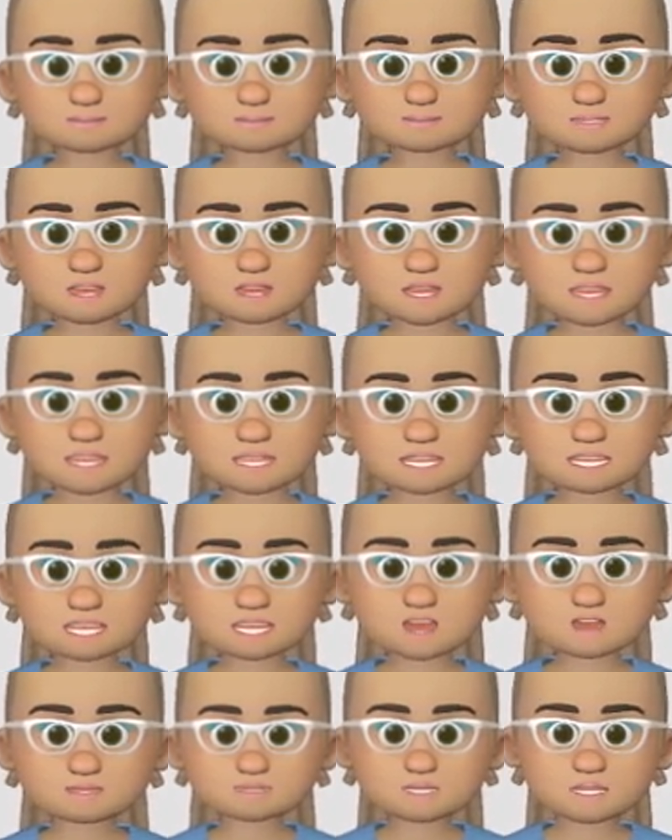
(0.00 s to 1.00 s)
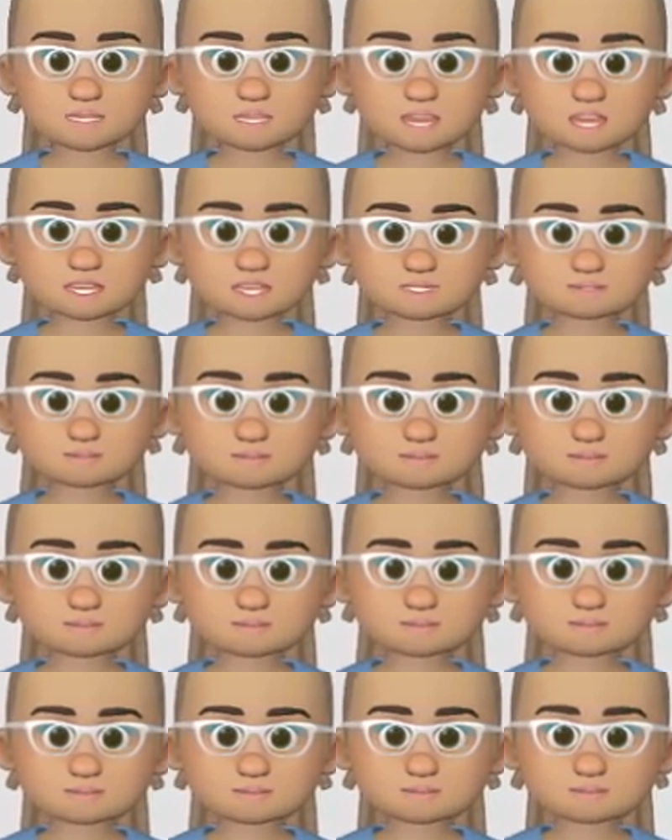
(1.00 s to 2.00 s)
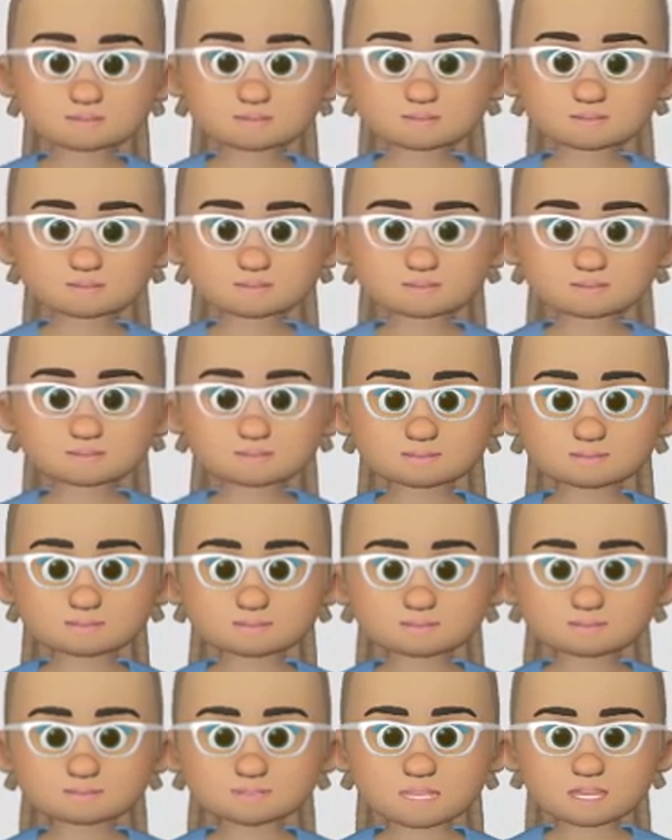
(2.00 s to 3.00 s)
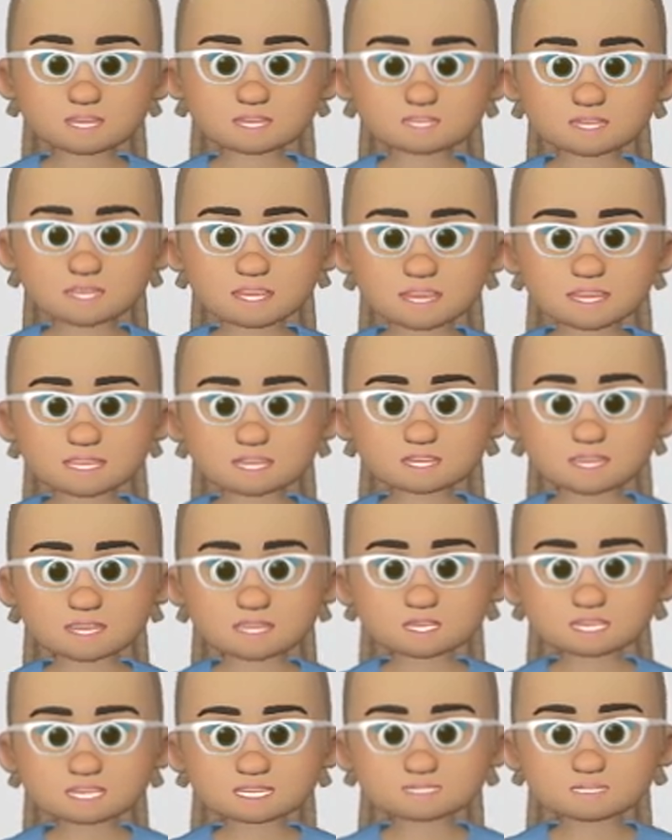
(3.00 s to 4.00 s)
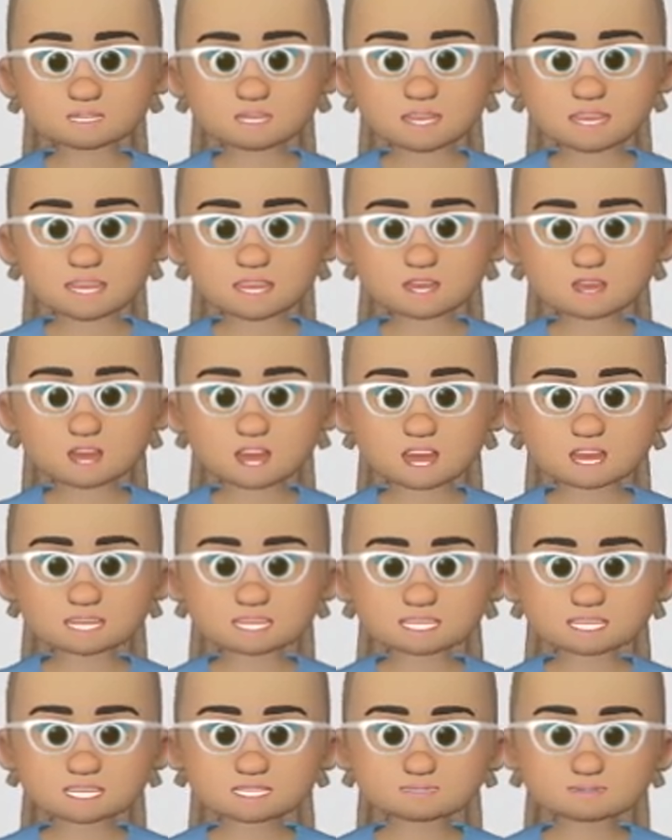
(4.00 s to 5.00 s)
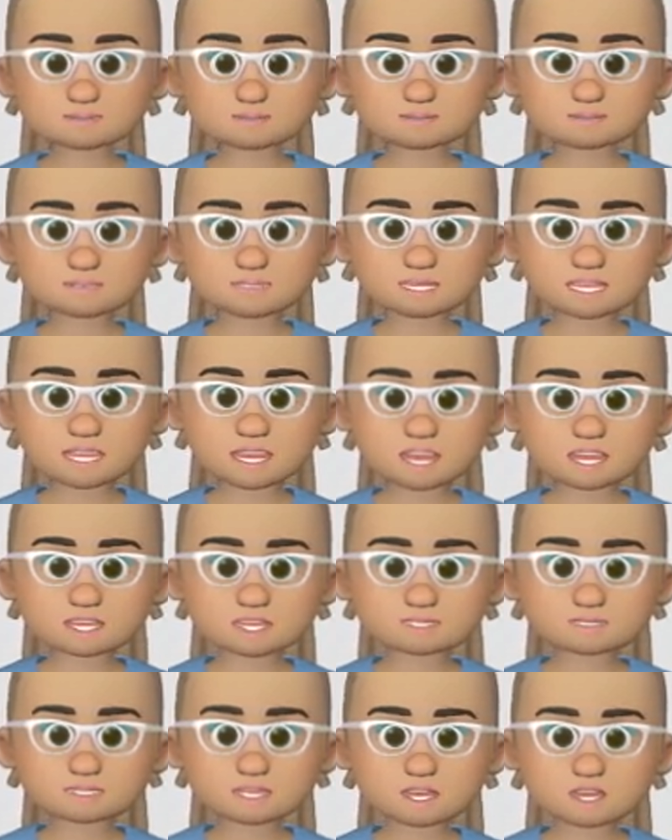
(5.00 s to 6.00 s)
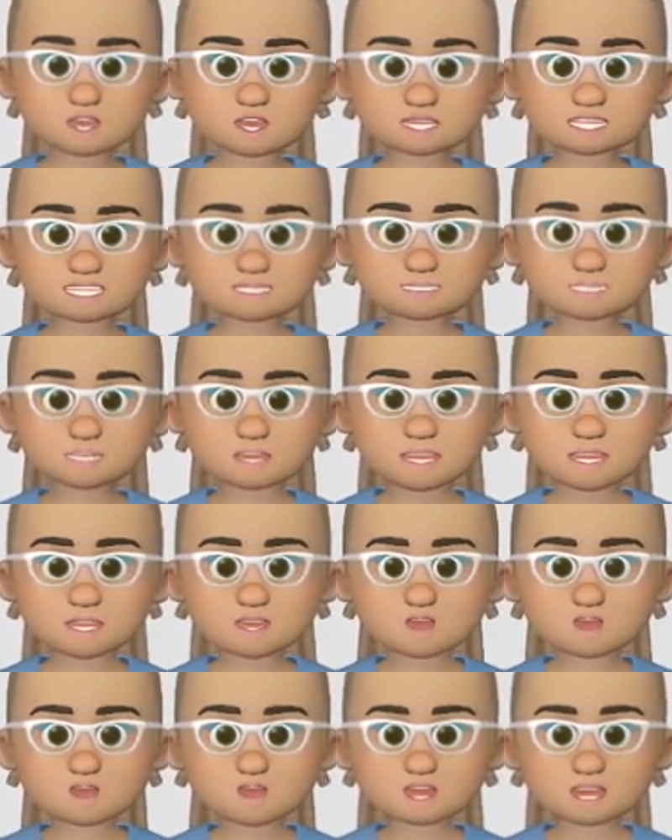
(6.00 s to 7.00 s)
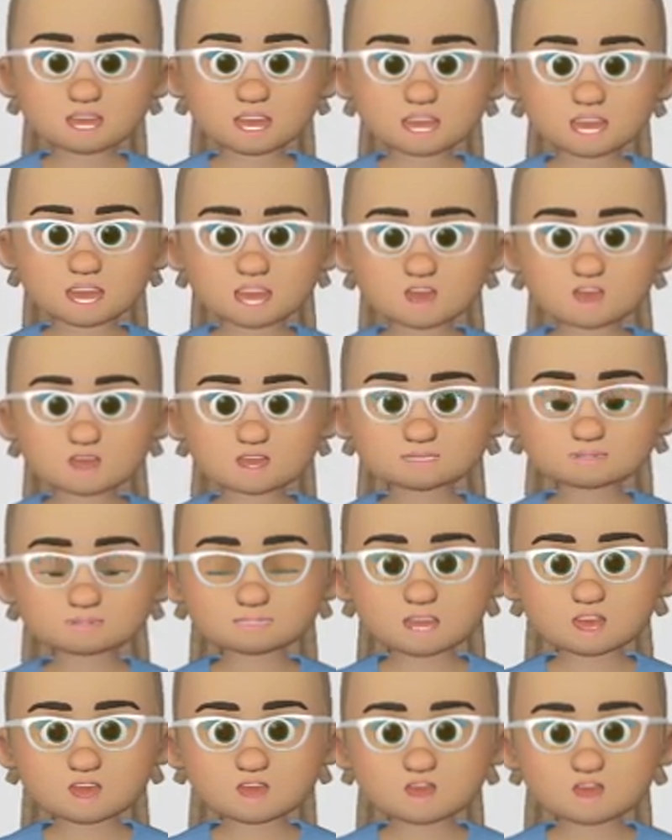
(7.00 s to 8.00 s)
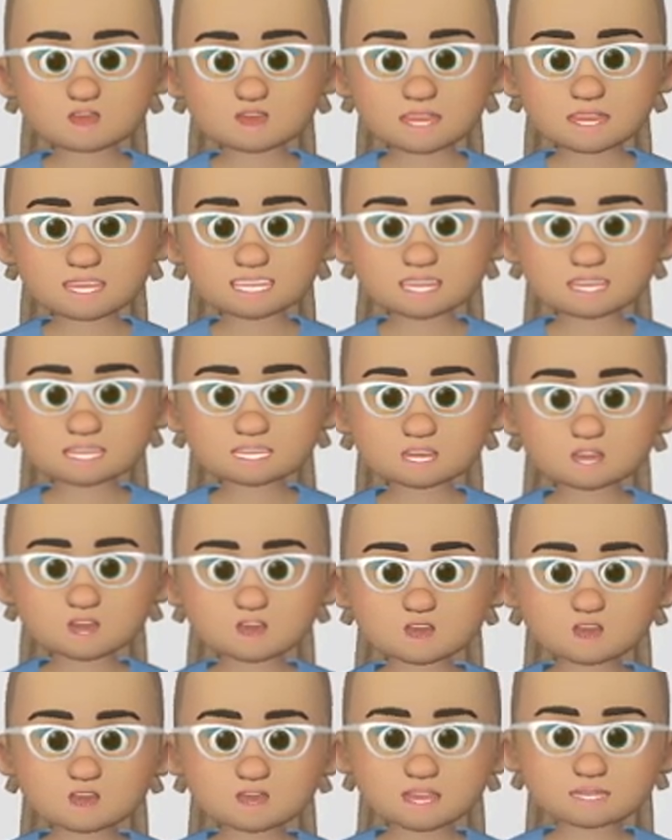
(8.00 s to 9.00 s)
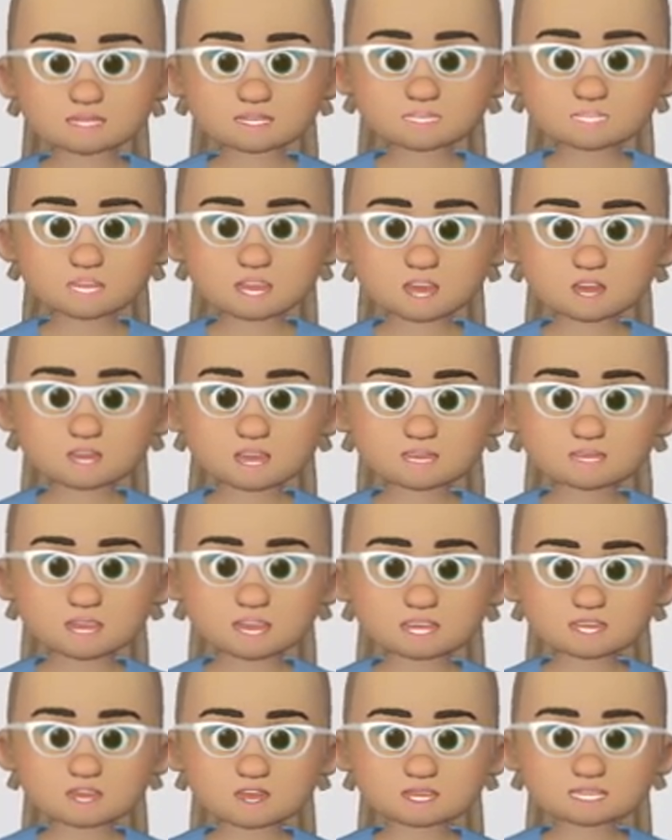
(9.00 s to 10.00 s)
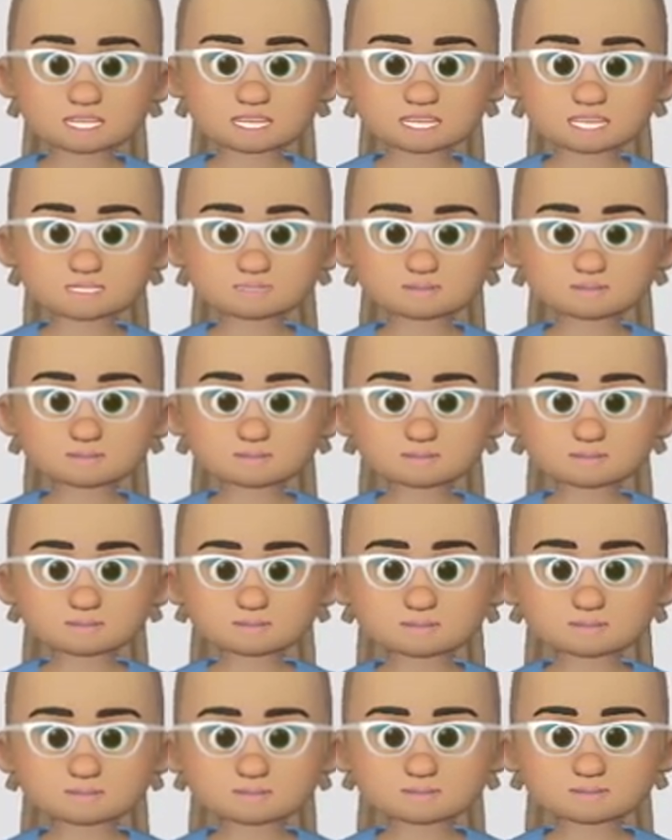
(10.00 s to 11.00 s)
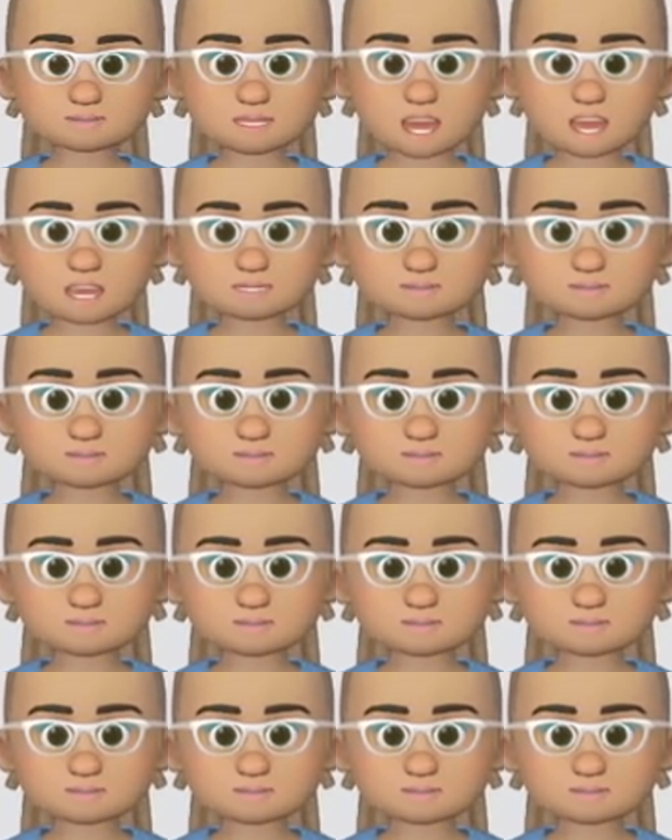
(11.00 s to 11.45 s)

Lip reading: artificial sweeteners. And the reason is because in their structures, they don't have or resemble the structure of a carbohydrate. Now,